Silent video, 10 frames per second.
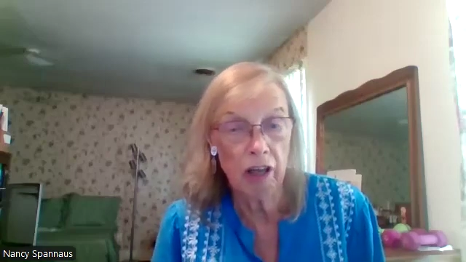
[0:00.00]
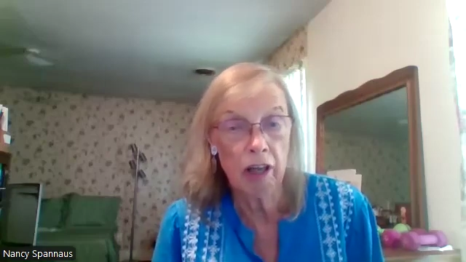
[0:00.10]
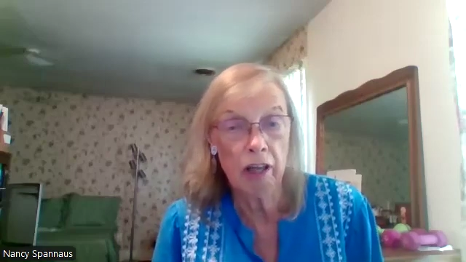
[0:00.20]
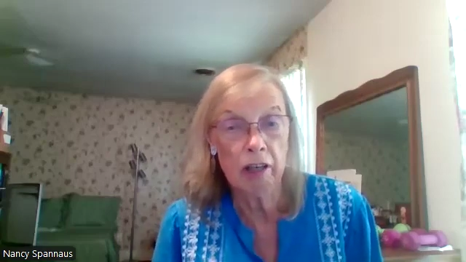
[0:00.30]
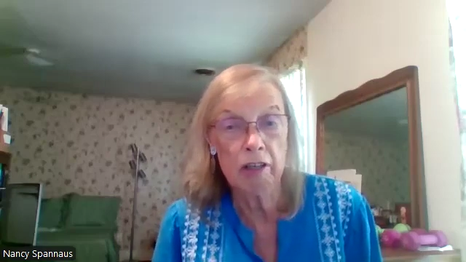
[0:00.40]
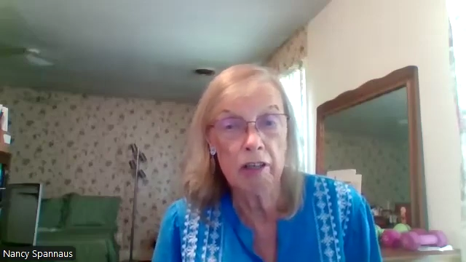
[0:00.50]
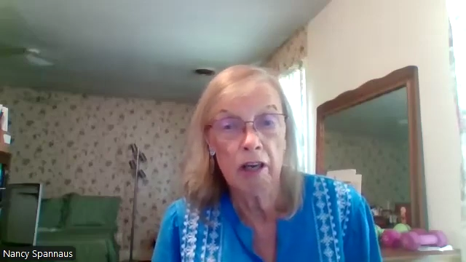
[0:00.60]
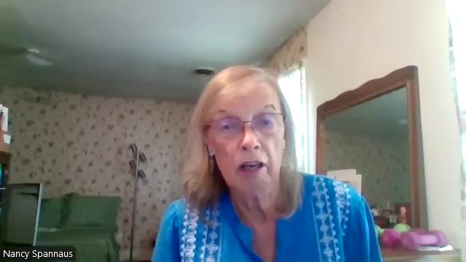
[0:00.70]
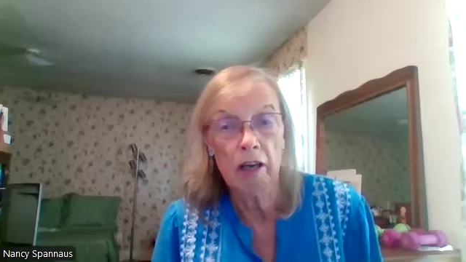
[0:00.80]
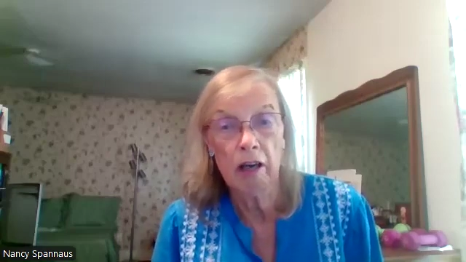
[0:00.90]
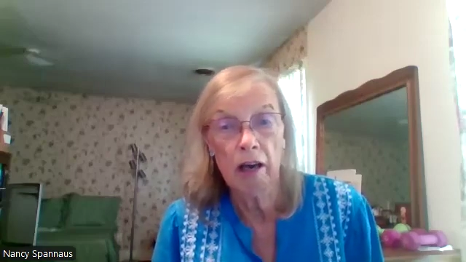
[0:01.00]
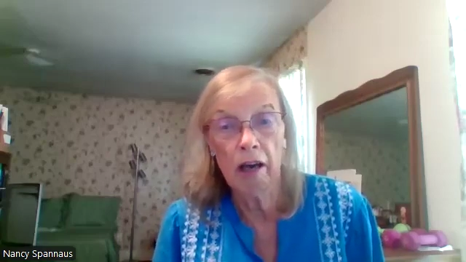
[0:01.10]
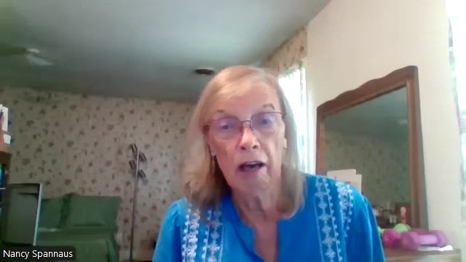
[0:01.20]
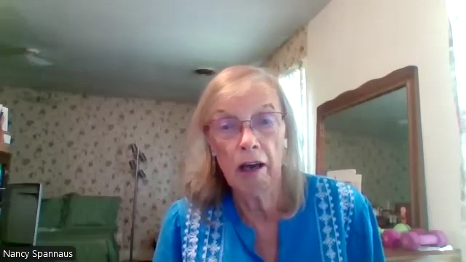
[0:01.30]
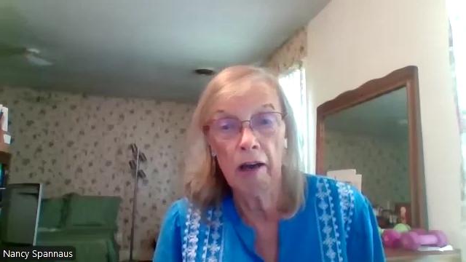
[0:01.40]
And
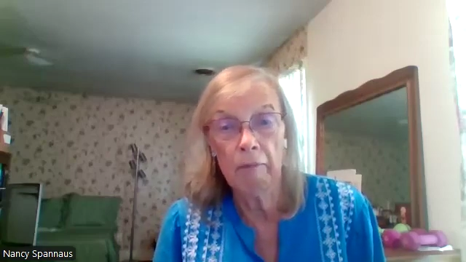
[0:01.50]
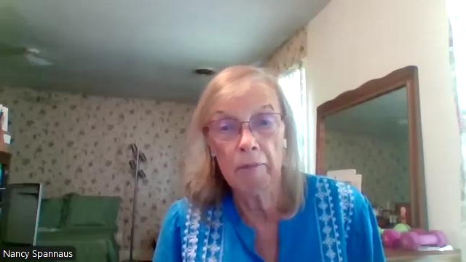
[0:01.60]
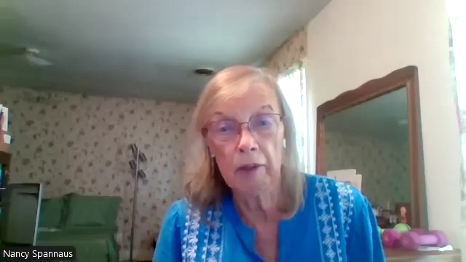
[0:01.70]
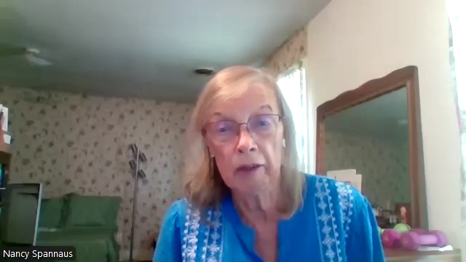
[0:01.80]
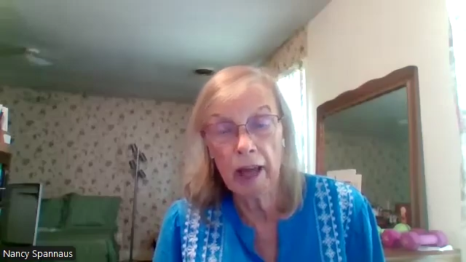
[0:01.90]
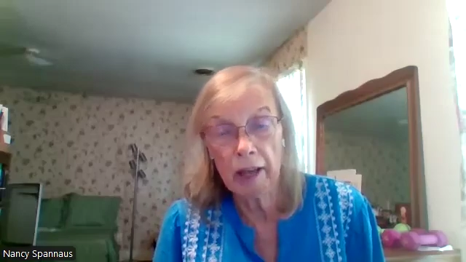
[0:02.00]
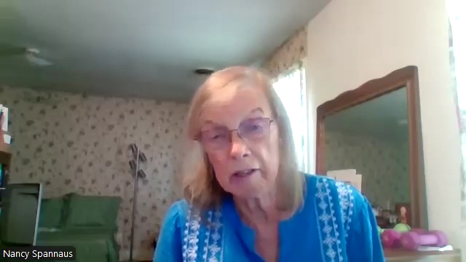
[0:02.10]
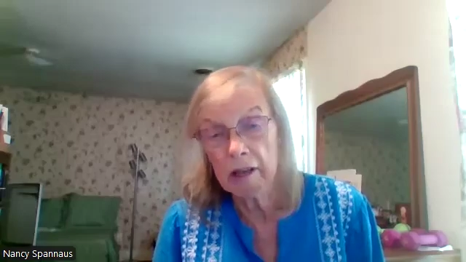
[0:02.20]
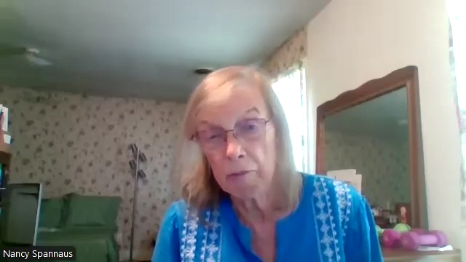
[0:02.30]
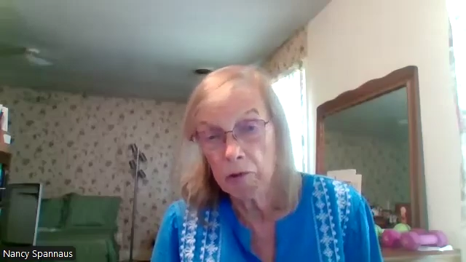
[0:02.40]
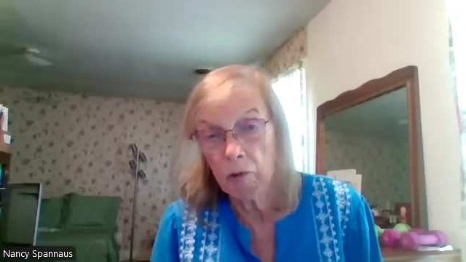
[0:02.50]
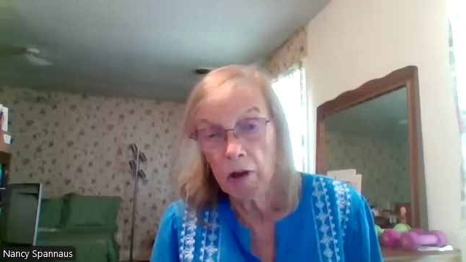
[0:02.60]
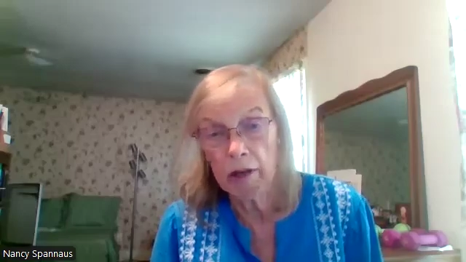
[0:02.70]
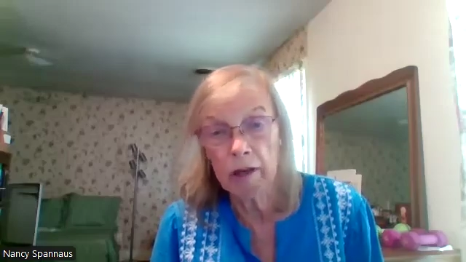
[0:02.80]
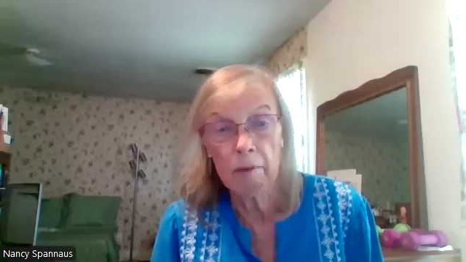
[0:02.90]
that's number one.